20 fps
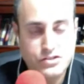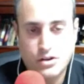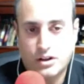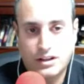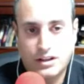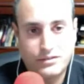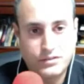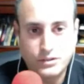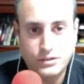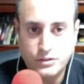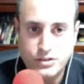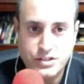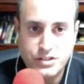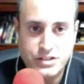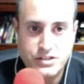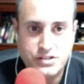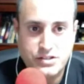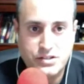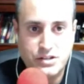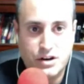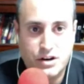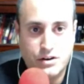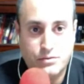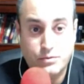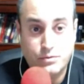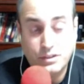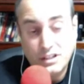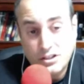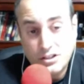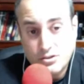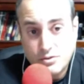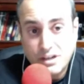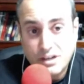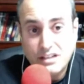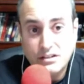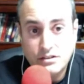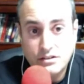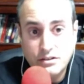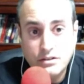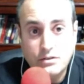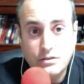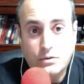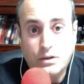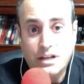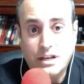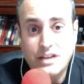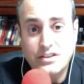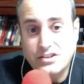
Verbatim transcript: all evolutionists are really trained to do.